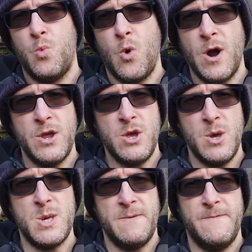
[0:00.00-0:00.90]
weren't
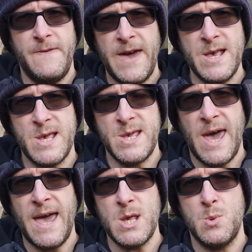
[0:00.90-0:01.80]
using phase
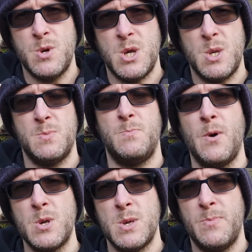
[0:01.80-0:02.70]
detect, which is
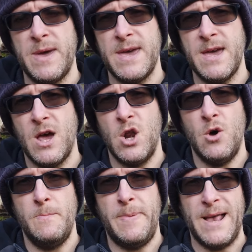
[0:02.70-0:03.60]
supposed to be a
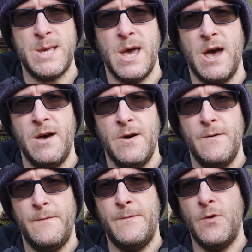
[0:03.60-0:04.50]
lot better
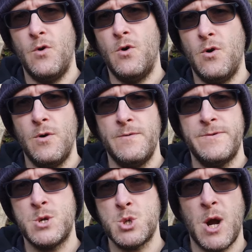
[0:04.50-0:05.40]
for
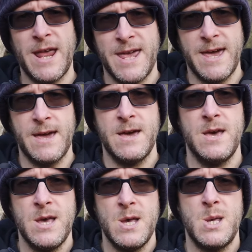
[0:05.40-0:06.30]
tracking
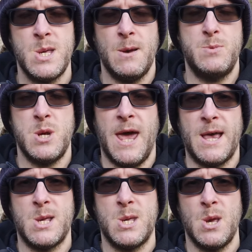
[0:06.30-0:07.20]

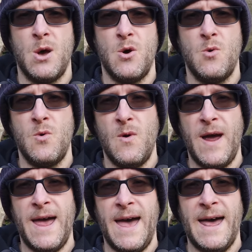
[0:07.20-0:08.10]
subjects. So,
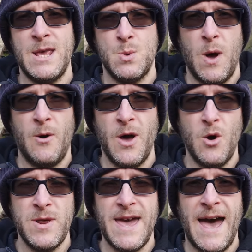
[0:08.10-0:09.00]
and as well, it
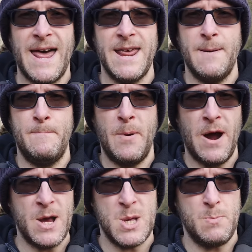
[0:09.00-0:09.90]
only had a
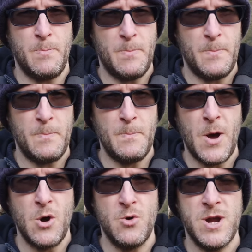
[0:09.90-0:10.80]
burst
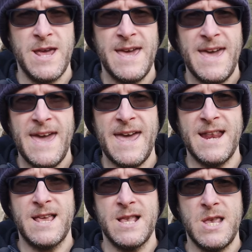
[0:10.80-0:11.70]
mode
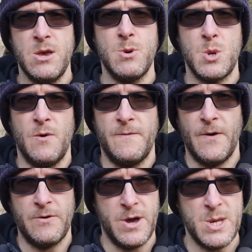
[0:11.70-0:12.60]
in continuous
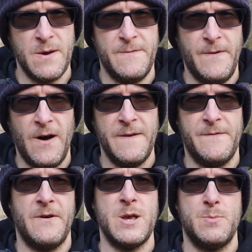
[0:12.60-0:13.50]
autofocus at 5
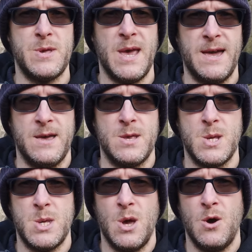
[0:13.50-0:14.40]
frames per
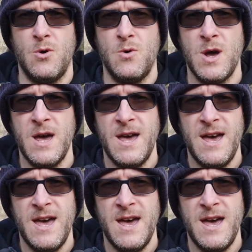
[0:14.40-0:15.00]
second. So